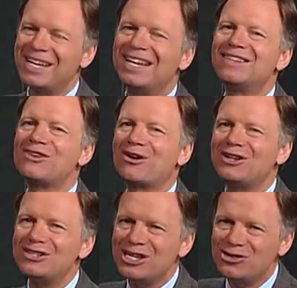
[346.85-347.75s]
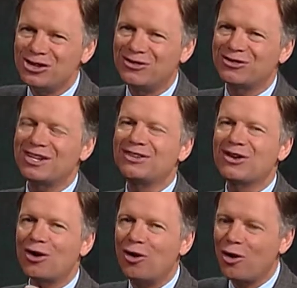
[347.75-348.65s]
It's our allegiance, it's
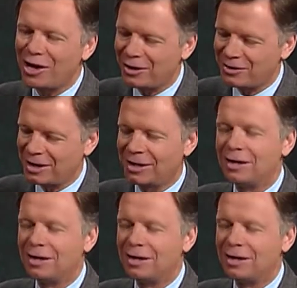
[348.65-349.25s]
our loyalty.